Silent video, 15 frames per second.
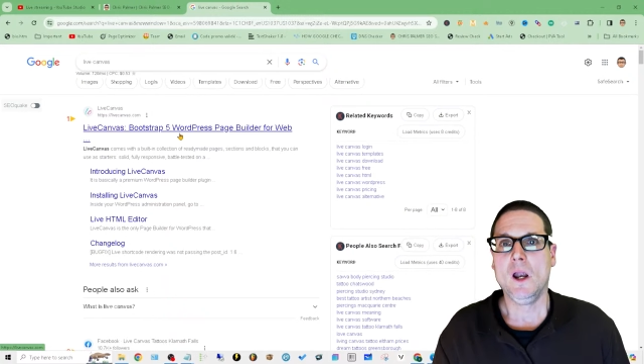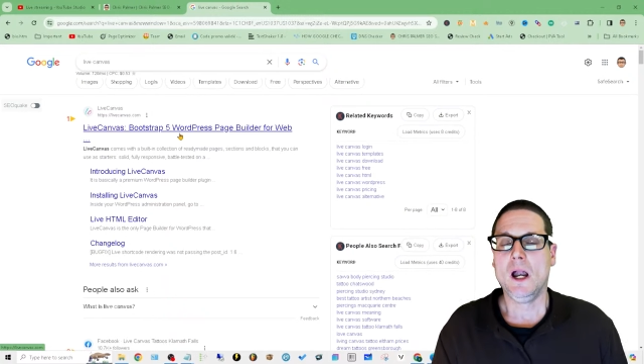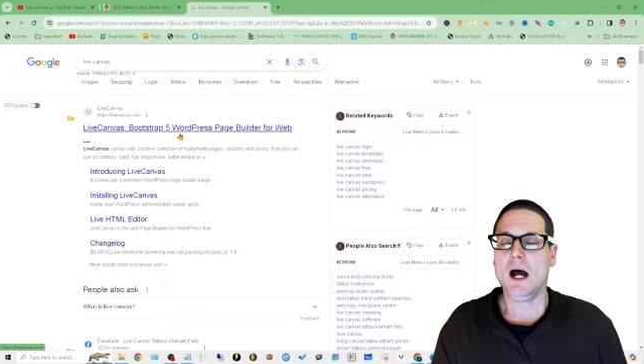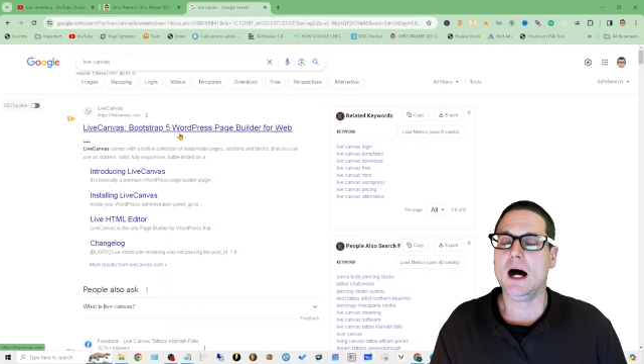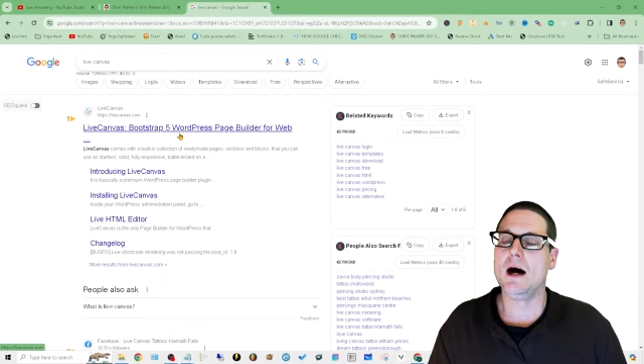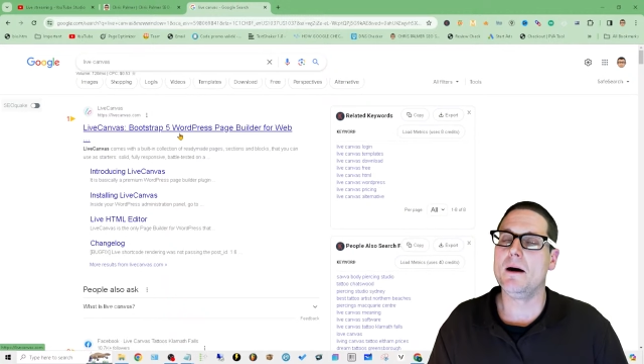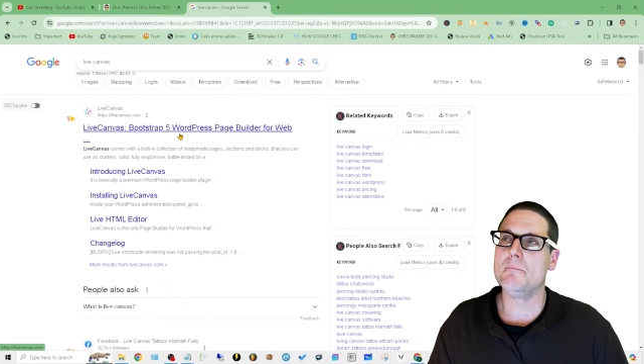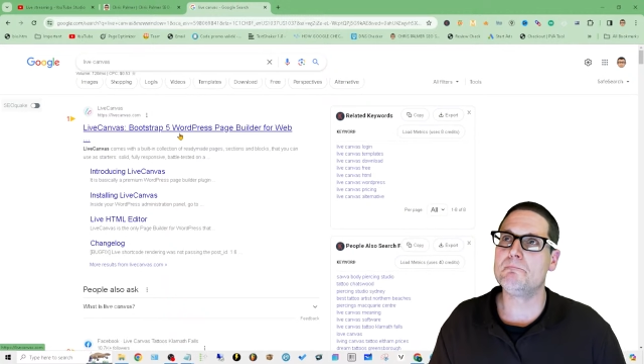
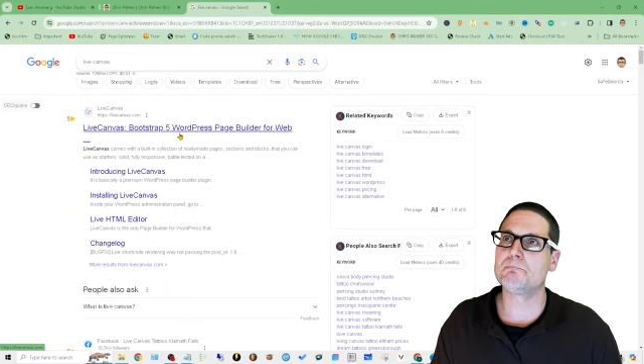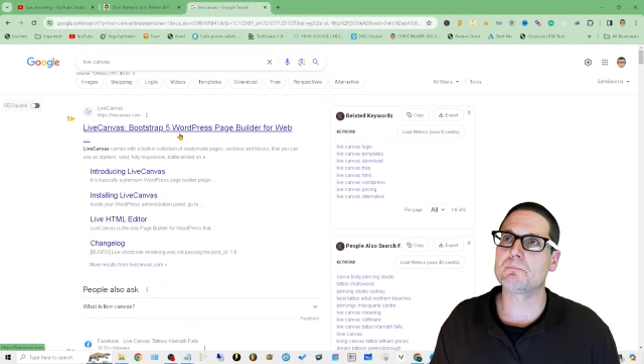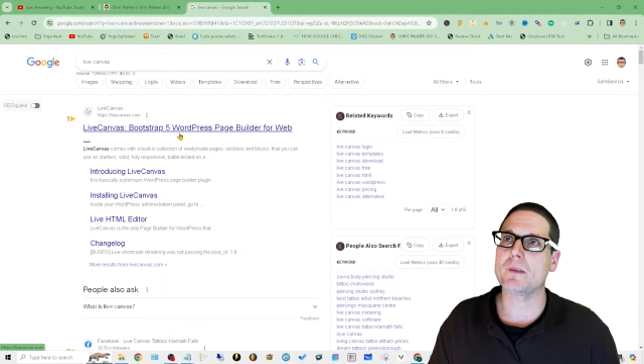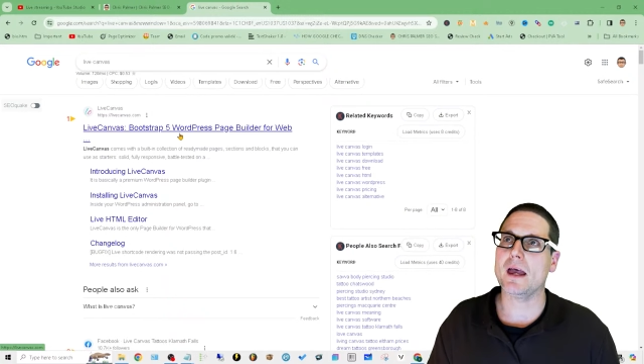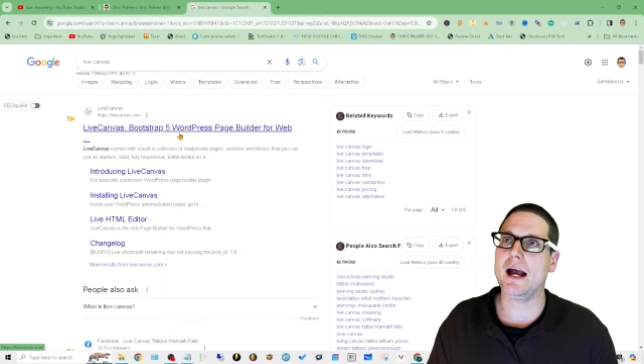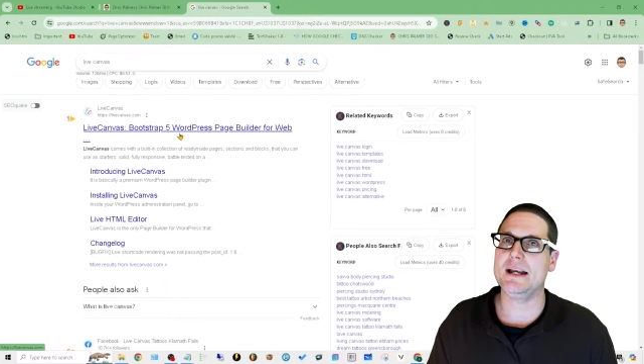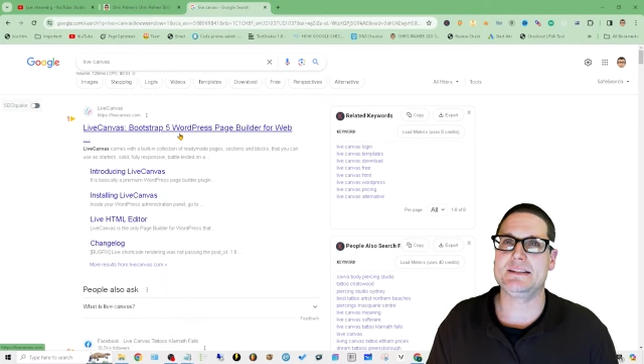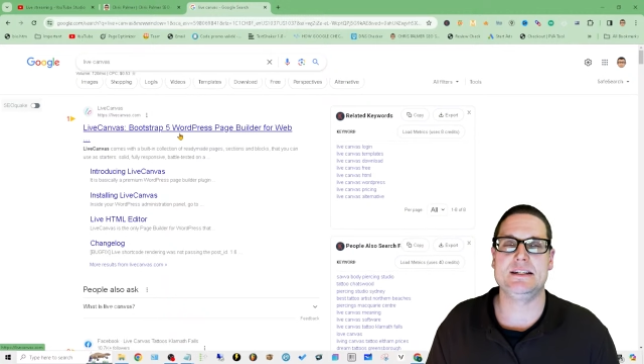
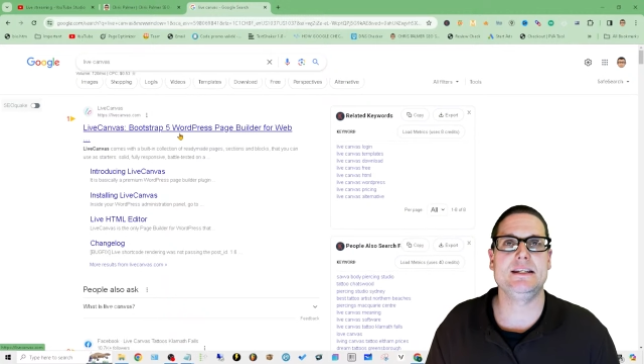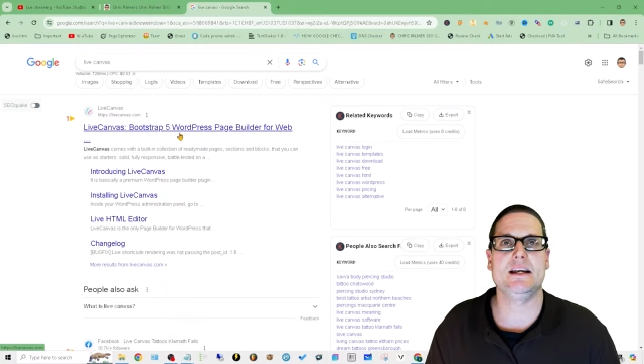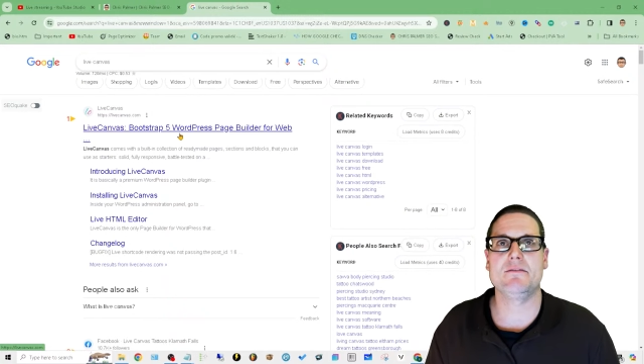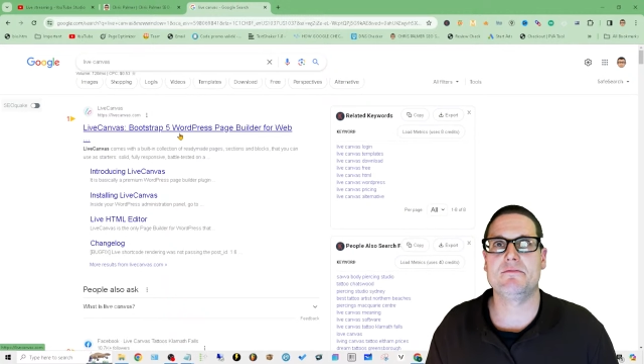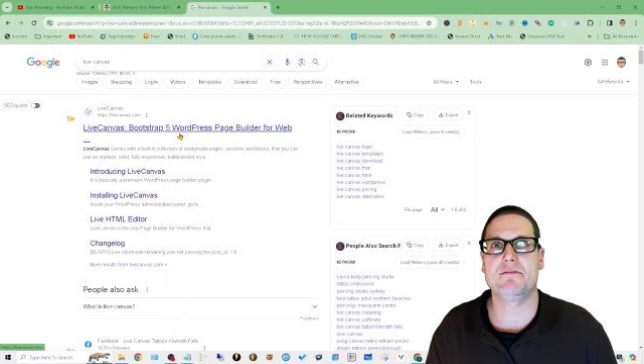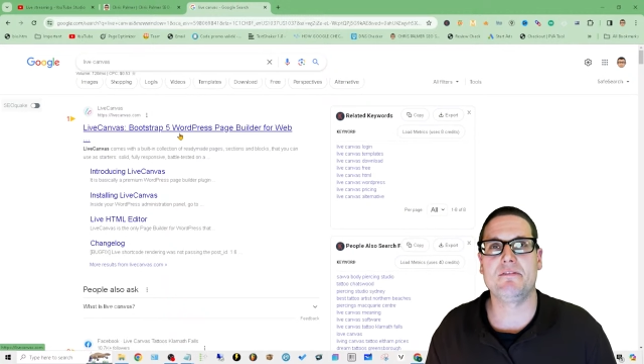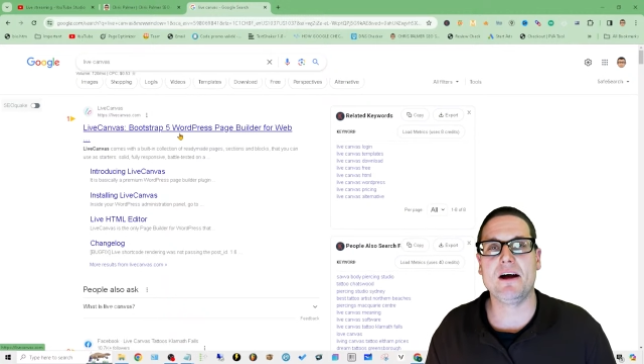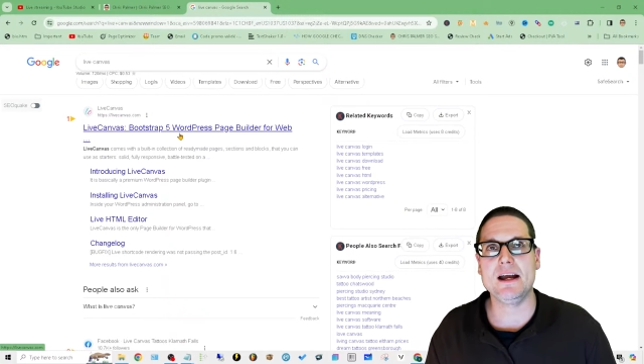I didn't
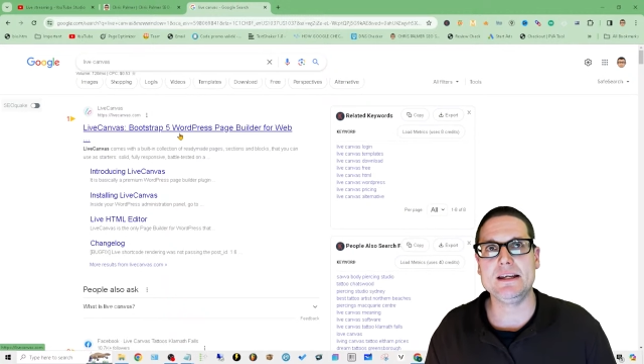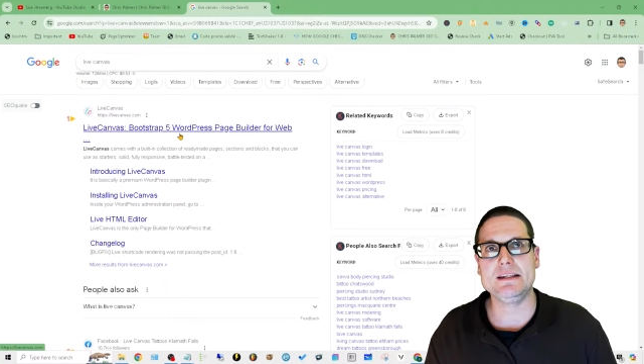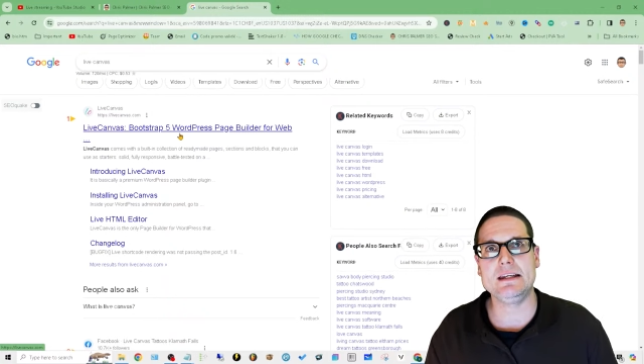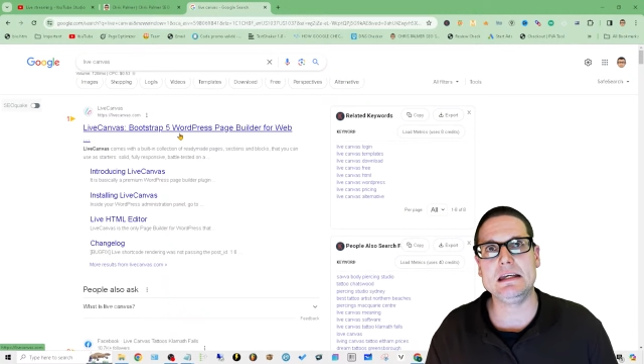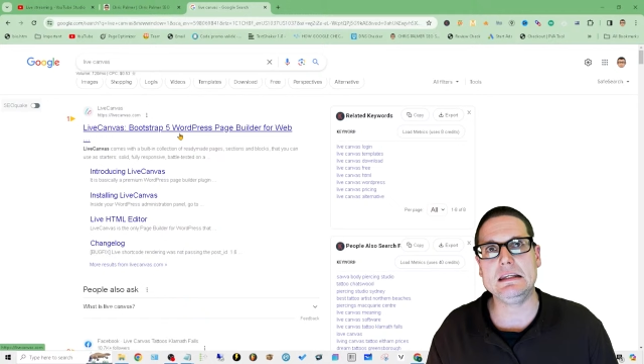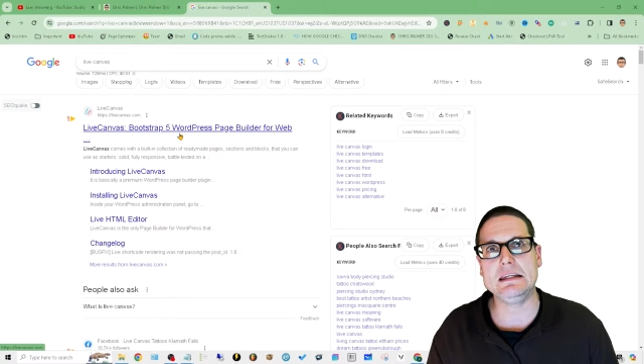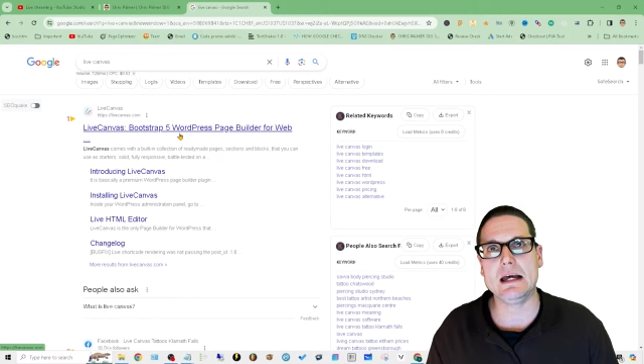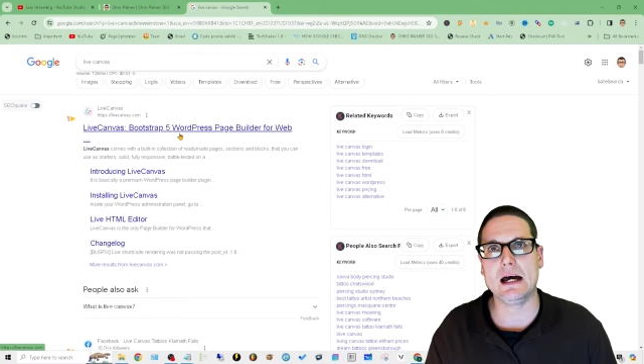find it.